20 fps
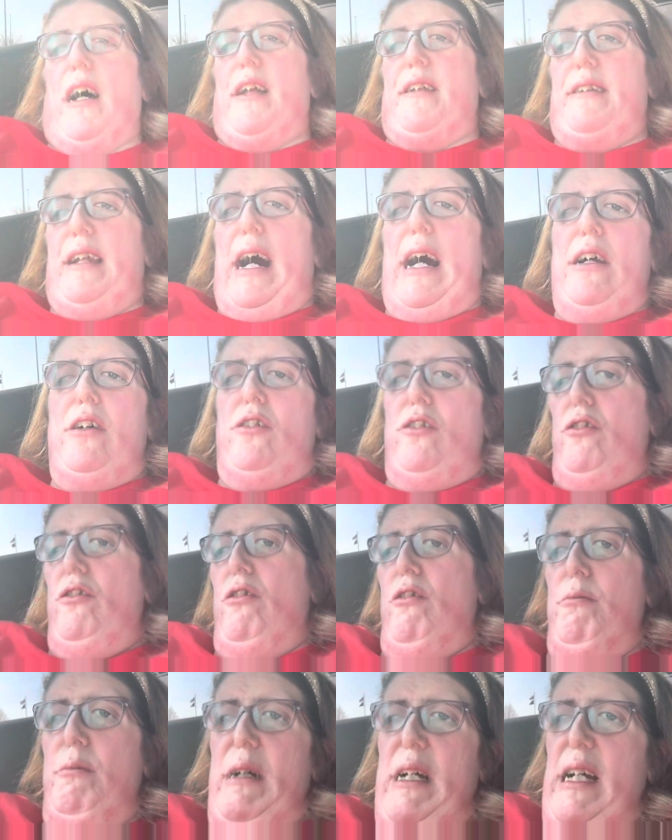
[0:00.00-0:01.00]
Not
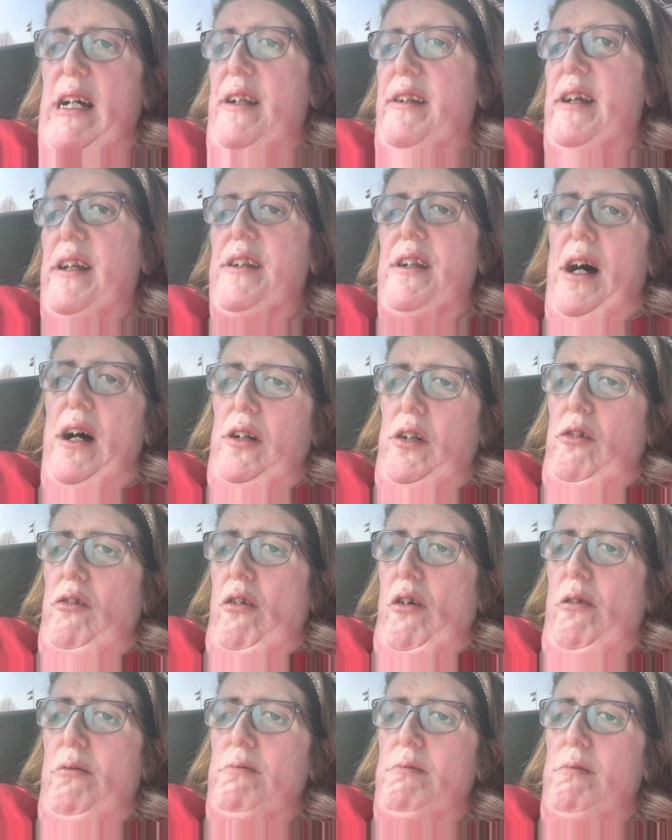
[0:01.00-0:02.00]
cool, man. Not
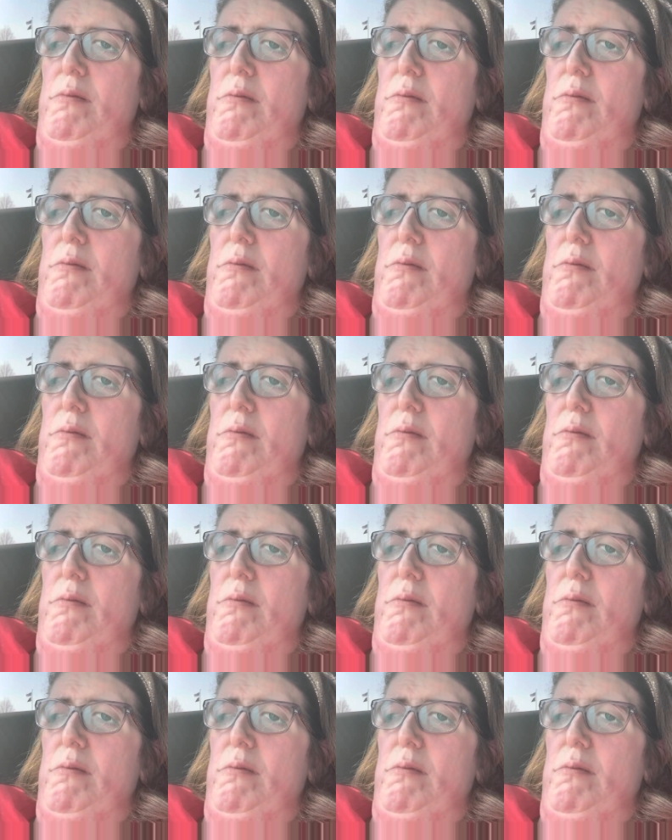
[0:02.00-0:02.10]
cool.